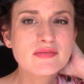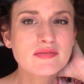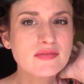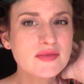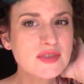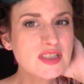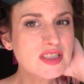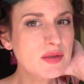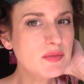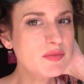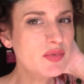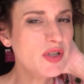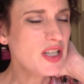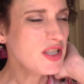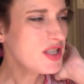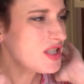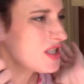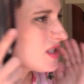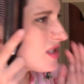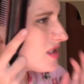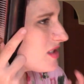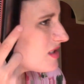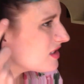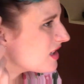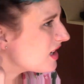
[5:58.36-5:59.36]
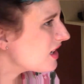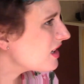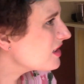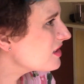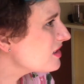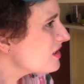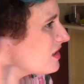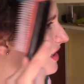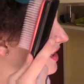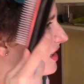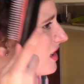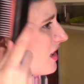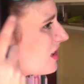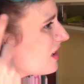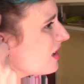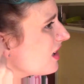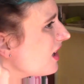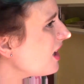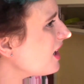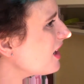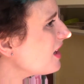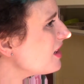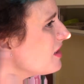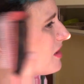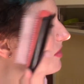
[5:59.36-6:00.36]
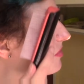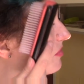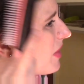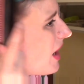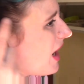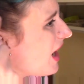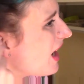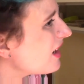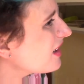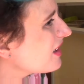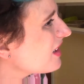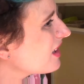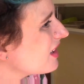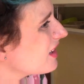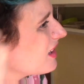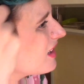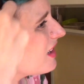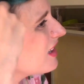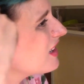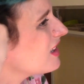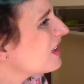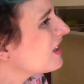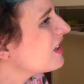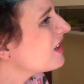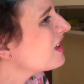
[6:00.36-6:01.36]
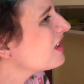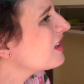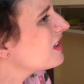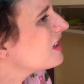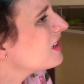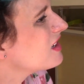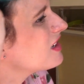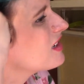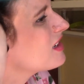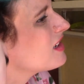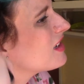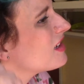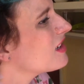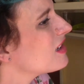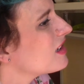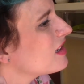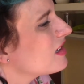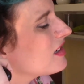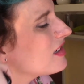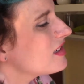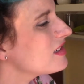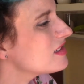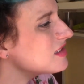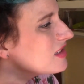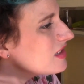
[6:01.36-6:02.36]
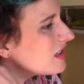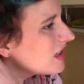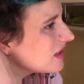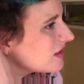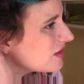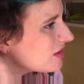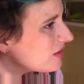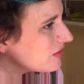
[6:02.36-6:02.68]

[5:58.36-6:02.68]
I'm brushing the sides kind of back because again they're